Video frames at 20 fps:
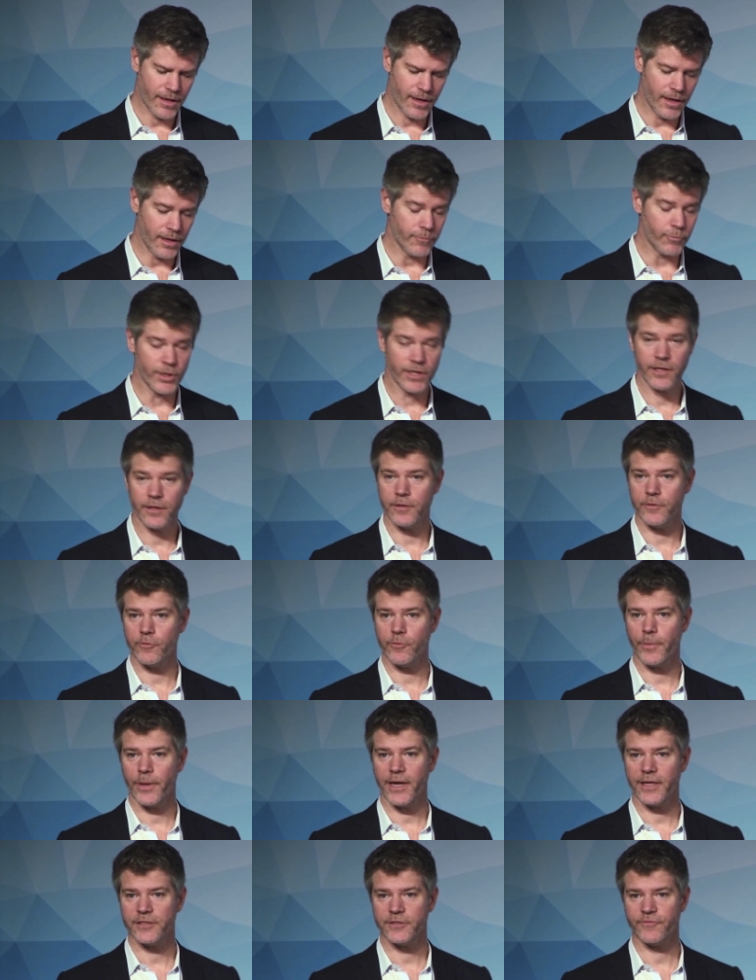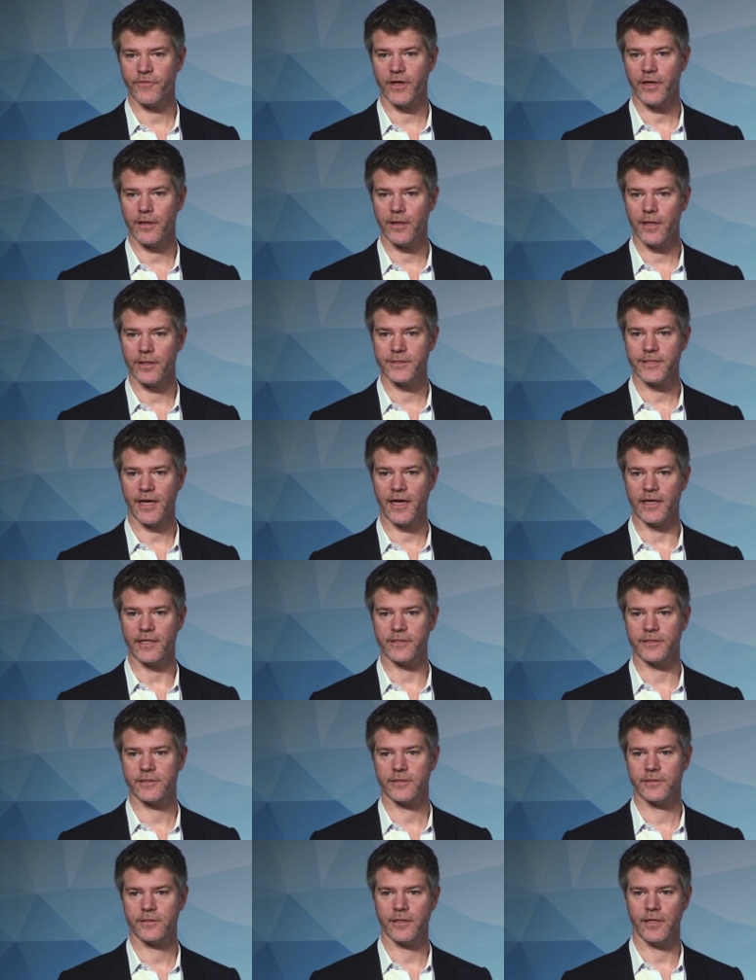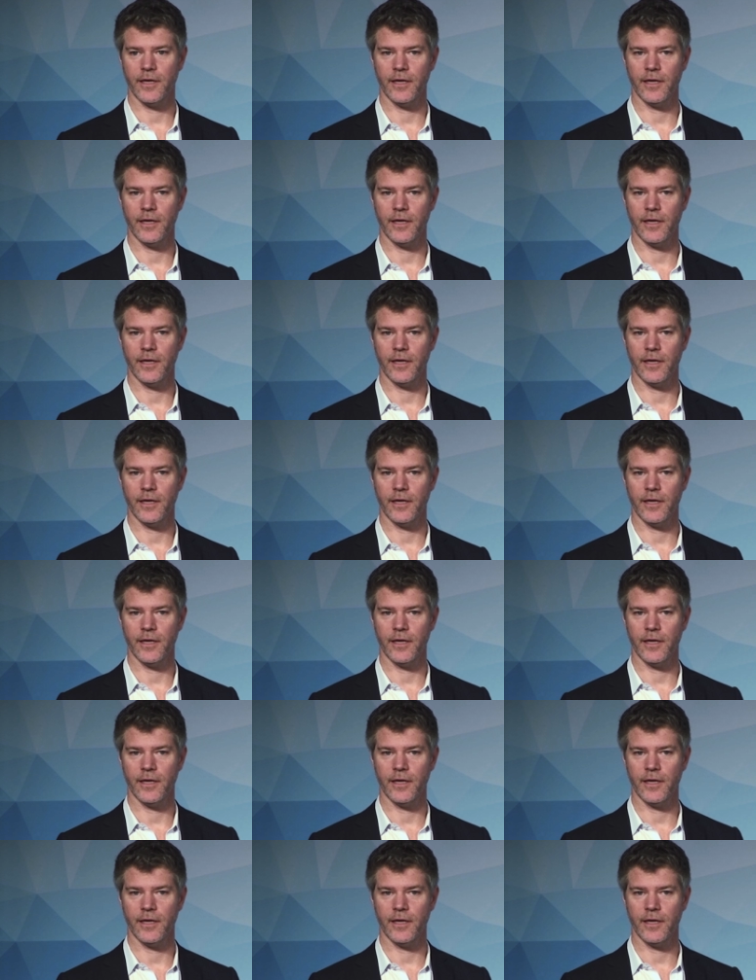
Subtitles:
And we can do a pass-fail on tasks.